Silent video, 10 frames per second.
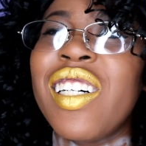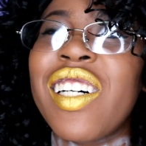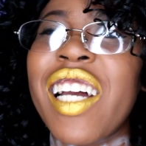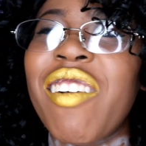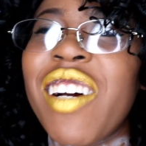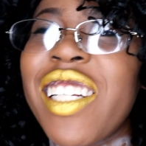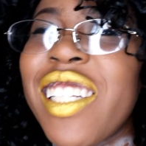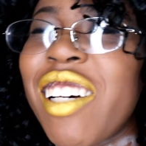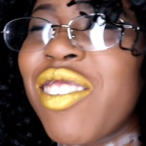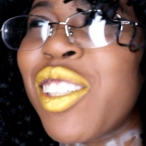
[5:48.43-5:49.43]
Okay, but I did
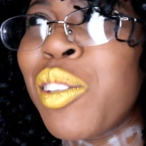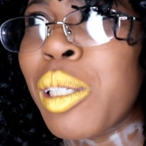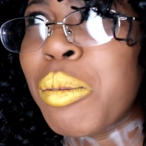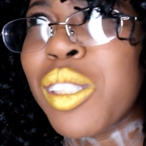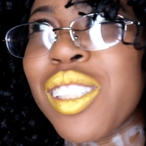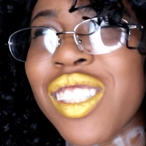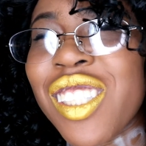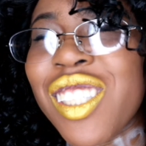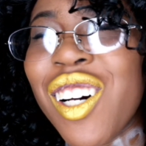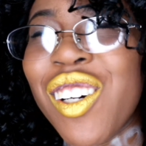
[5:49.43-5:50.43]
that for 2 other pictures.
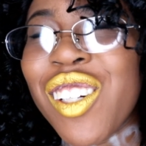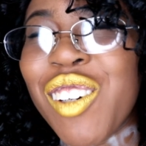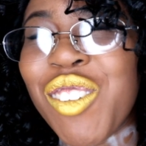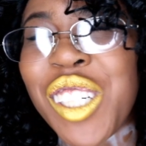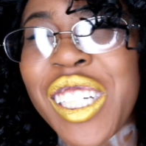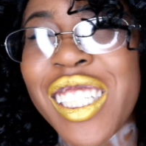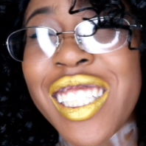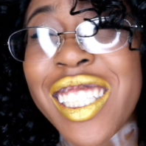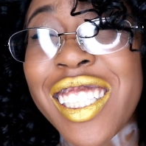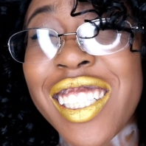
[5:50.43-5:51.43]
So the whole point
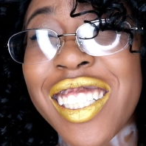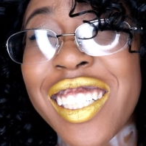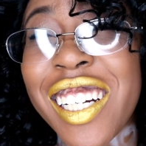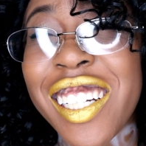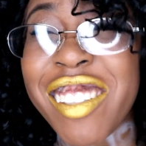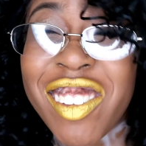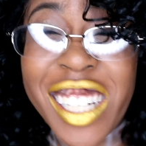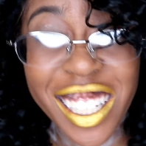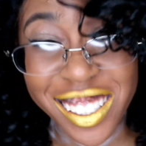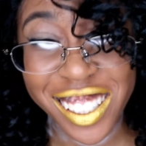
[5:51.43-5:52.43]
is different
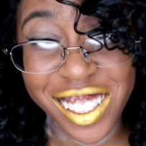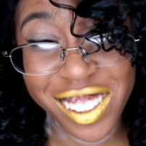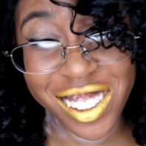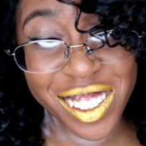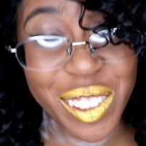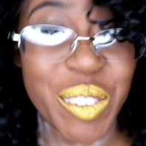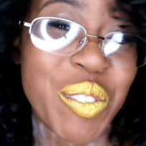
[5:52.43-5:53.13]
hairstyles, so.